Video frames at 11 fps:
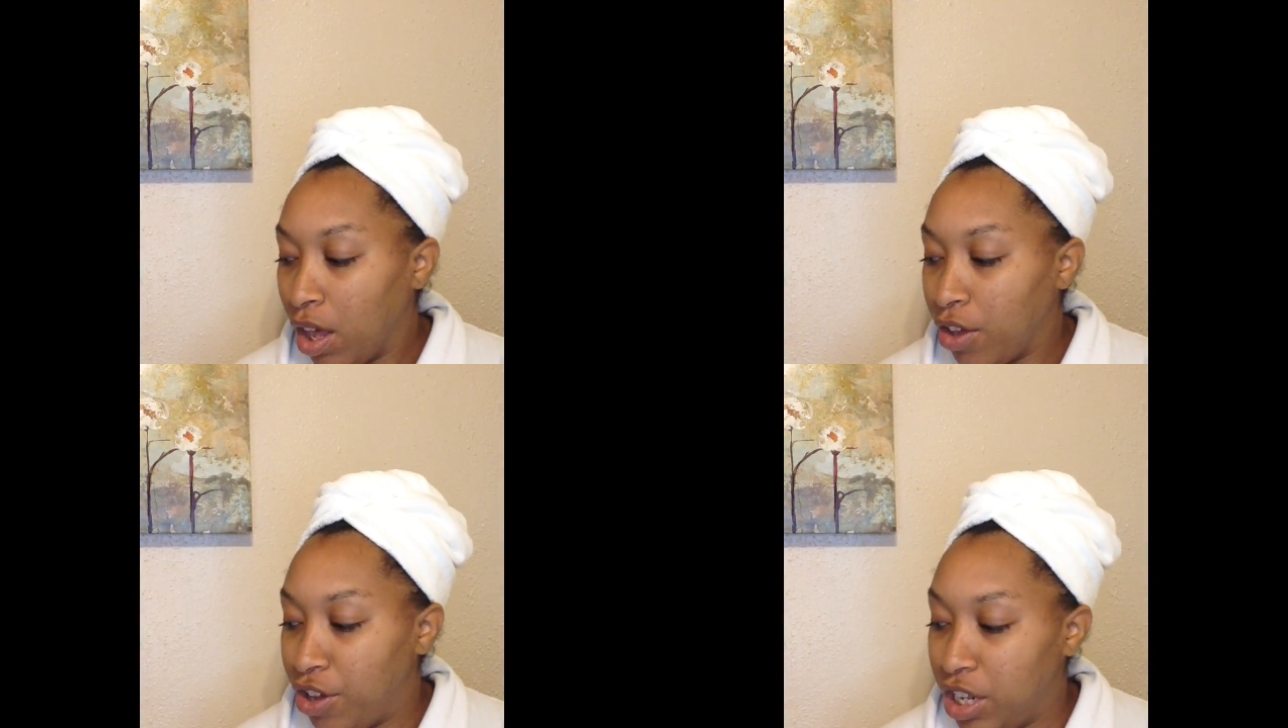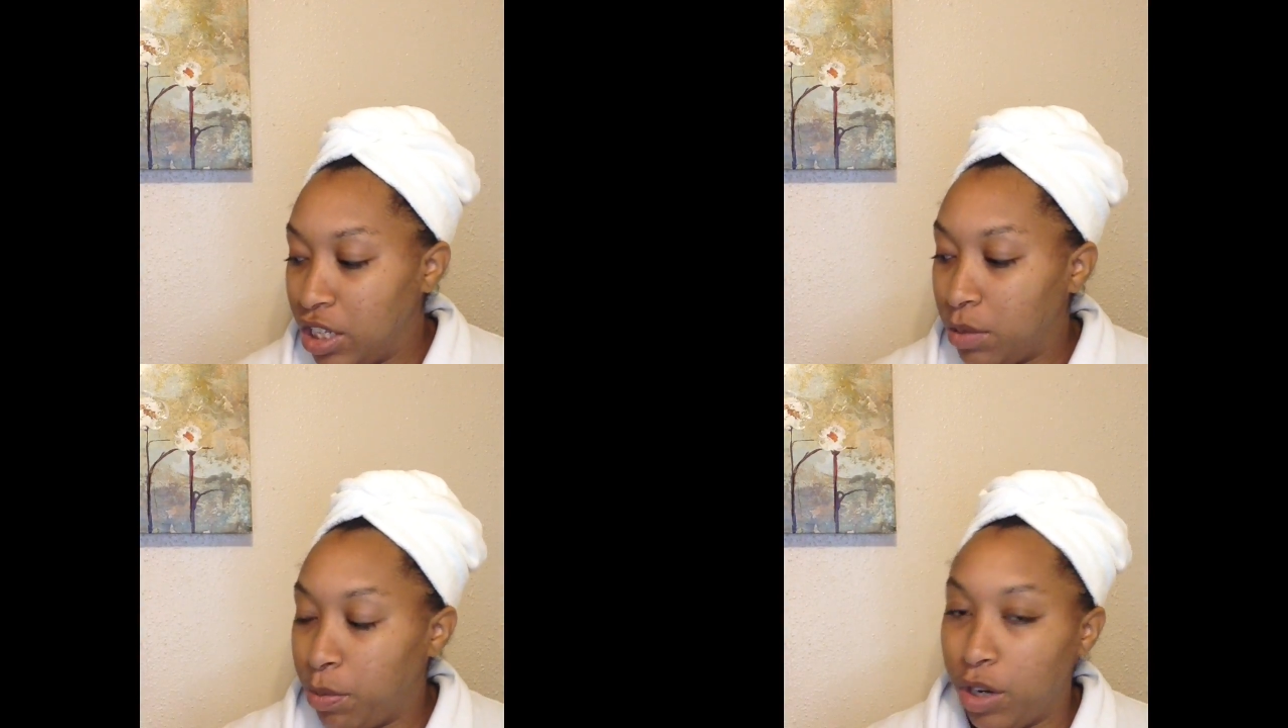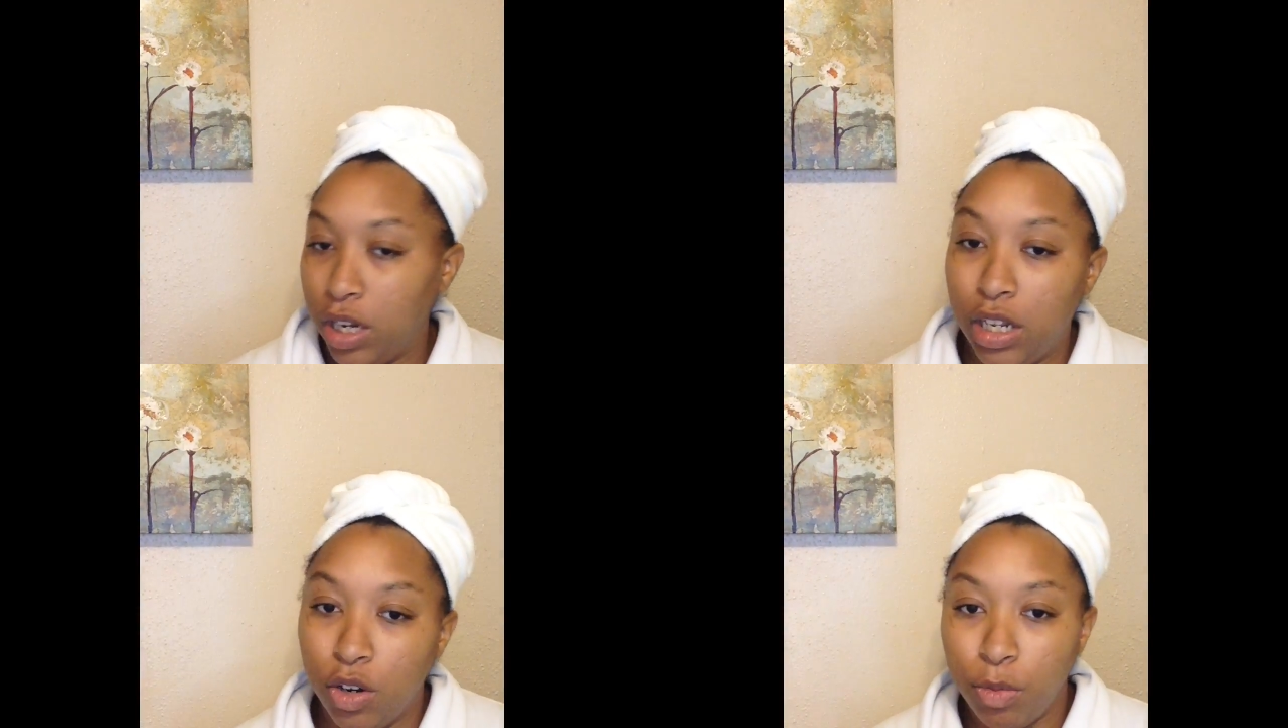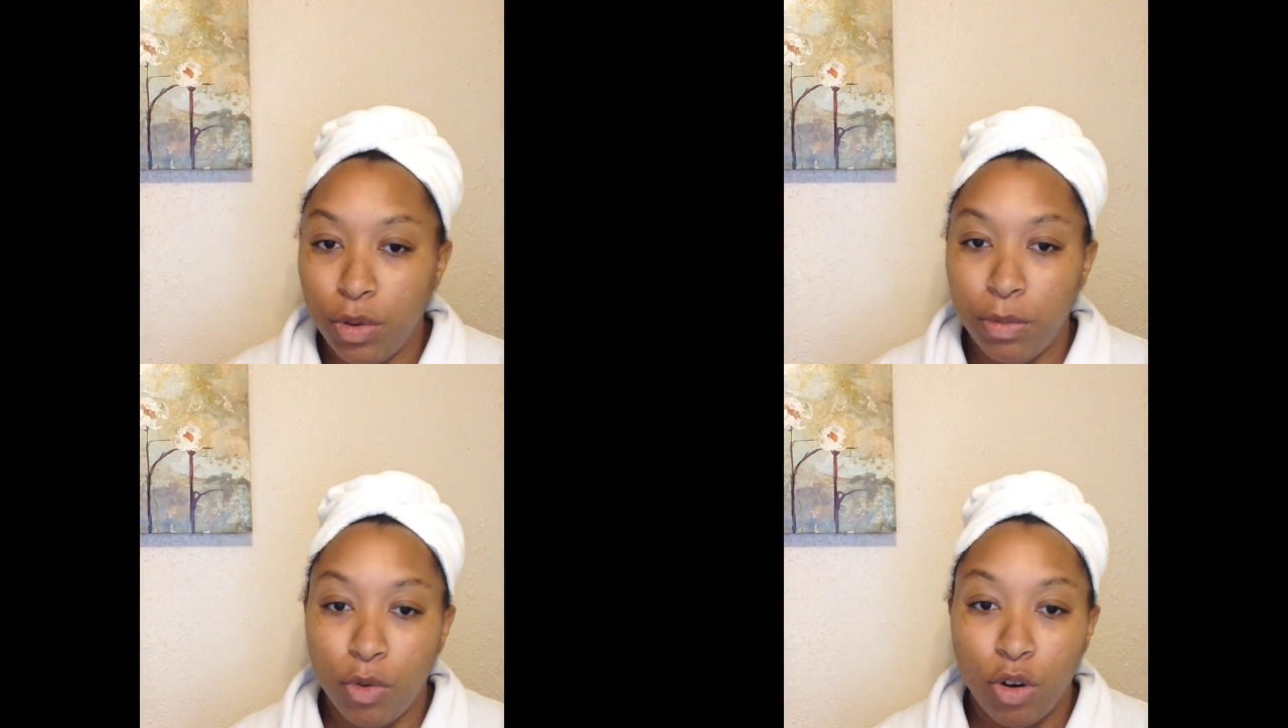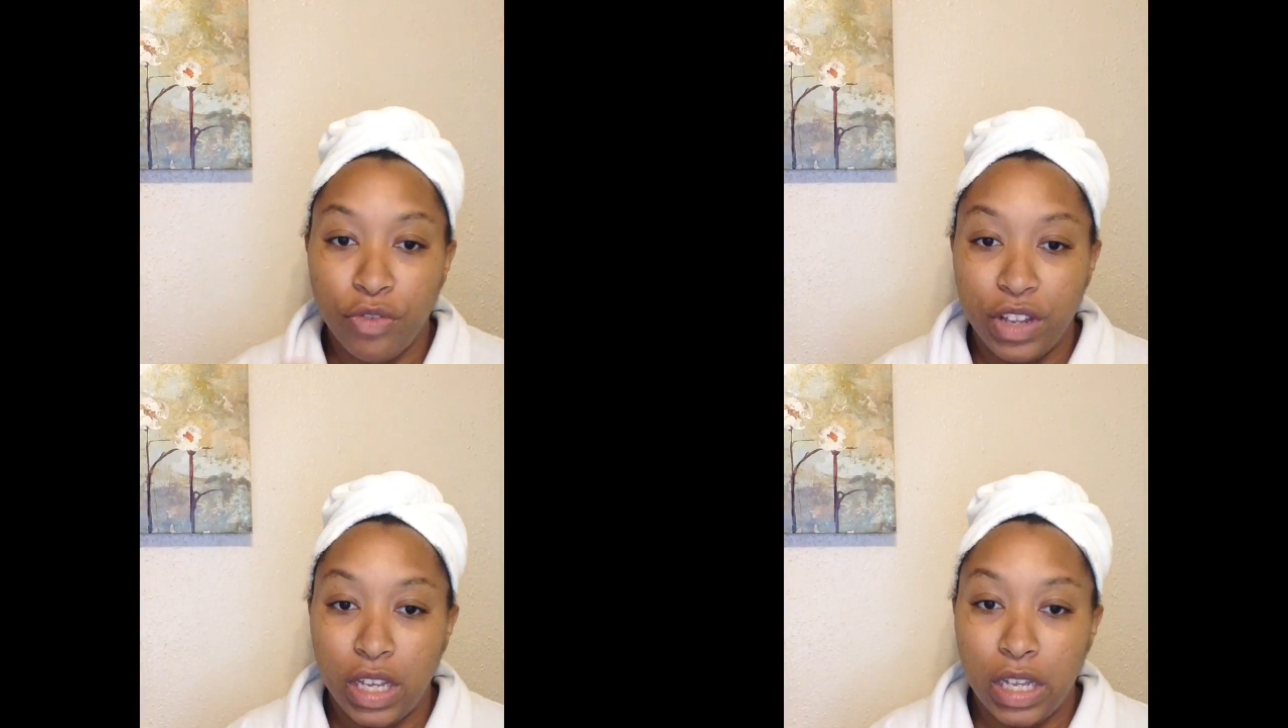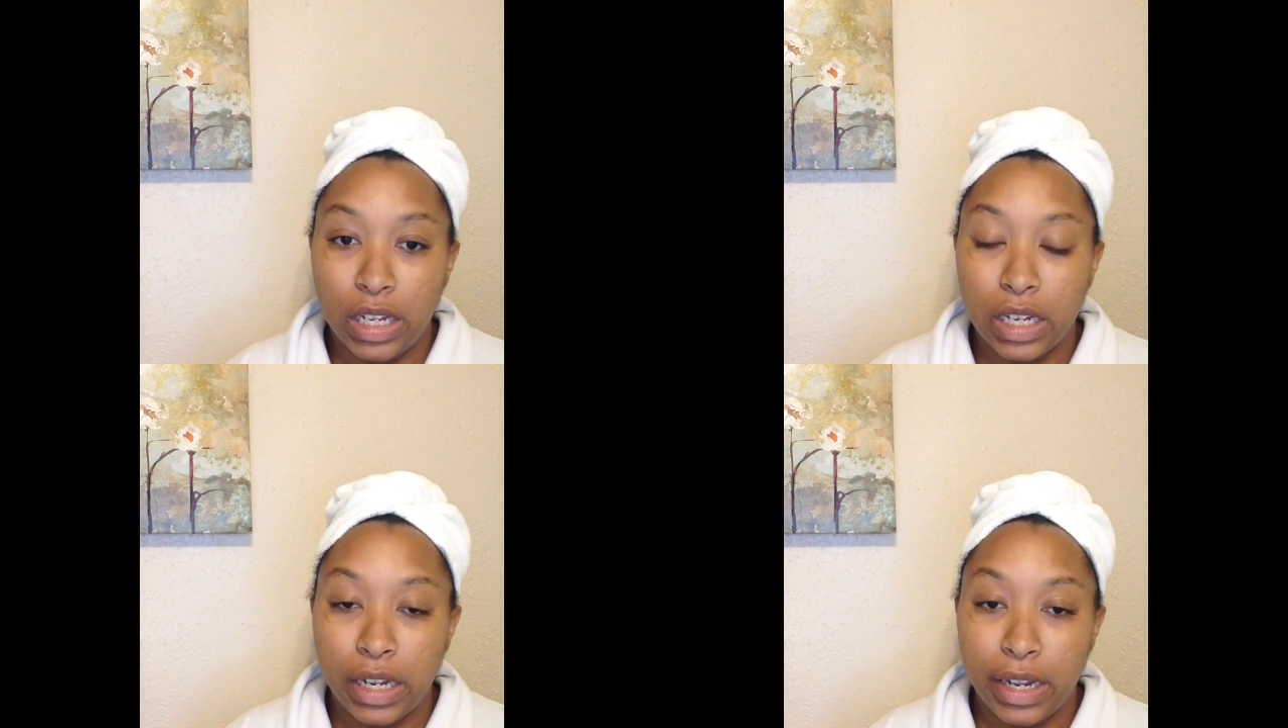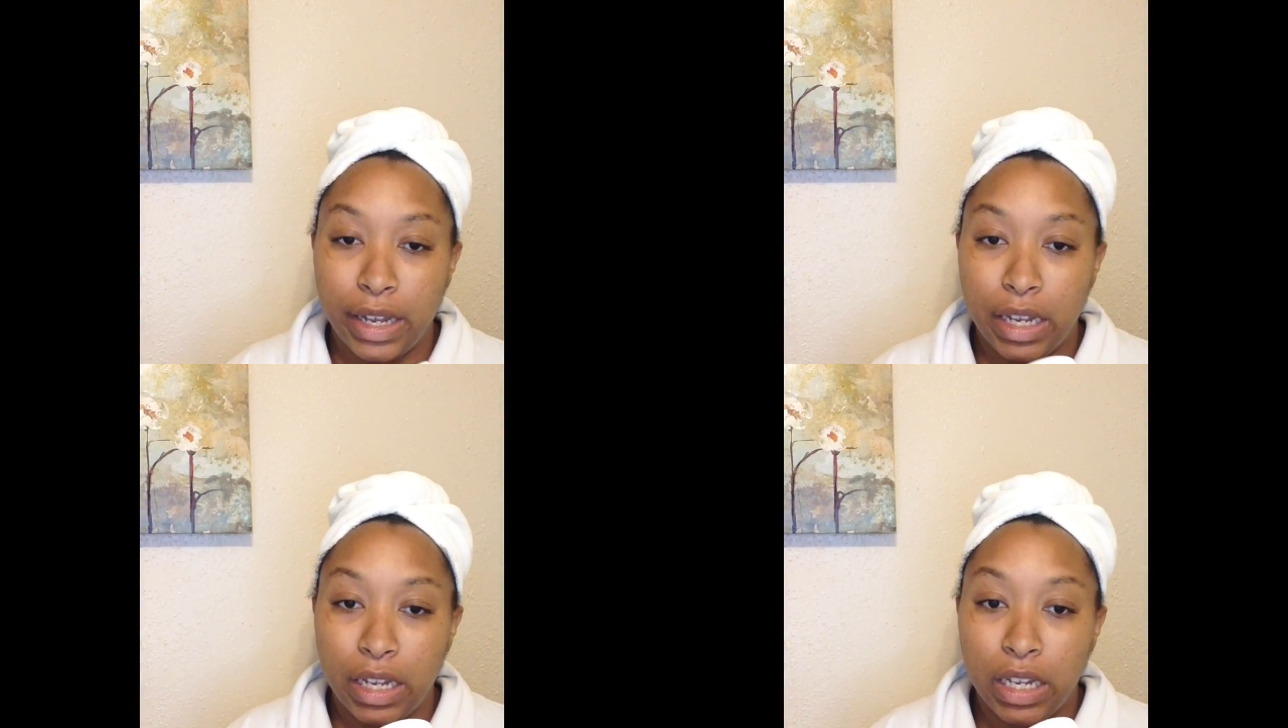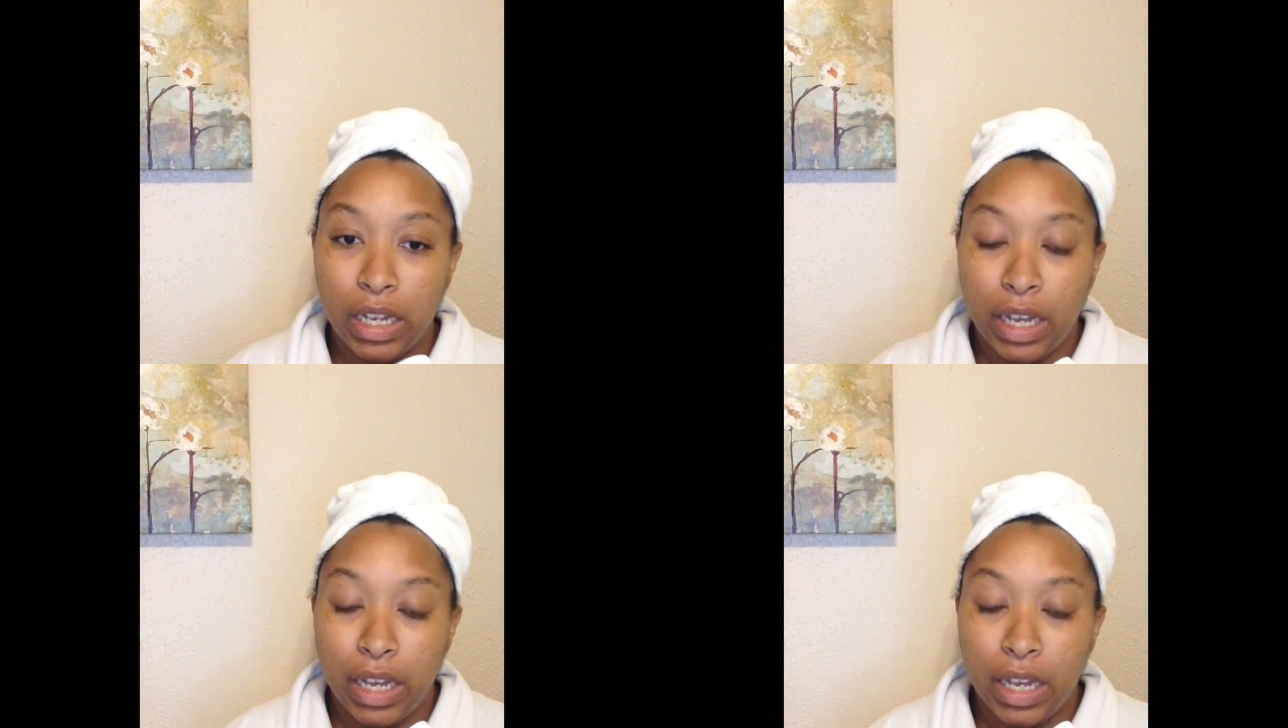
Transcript: You need to put a little bit more of the healing clay